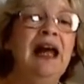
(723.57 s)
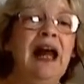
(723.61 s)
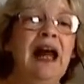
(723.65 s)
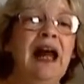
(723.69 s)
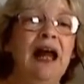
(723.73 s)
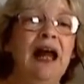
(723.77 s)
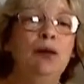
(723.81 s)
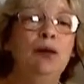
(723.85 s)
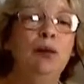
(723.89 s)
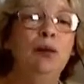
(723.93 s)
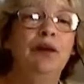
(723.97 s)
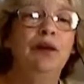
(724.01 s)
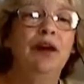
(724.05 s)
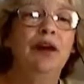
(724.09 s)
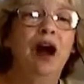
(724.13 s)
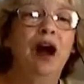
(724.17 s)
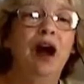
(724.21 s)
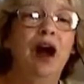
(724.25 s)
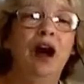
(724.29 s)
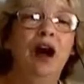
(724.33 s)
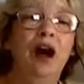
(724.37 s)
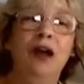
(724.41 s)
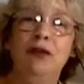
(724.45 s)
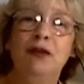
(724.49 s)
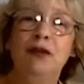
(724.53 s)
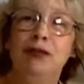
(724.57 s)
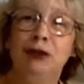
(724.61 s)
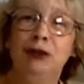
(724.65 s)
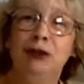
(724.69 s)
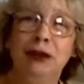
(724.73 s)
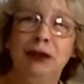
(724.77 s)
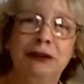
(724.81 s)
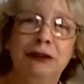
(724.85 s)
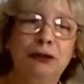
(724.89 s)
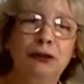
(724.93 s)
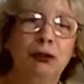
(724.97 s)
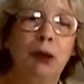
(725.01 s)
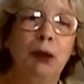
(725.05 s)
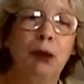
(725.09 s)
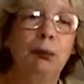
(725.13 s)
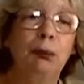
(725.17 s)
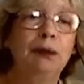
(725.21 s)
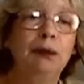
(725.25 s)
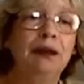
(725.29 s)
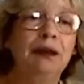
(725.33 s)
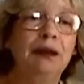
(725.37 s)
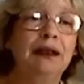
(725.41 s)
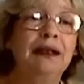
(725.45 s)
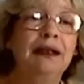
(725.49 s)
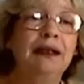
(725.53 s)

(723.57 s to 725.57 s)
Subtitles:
and with a heart full of trouble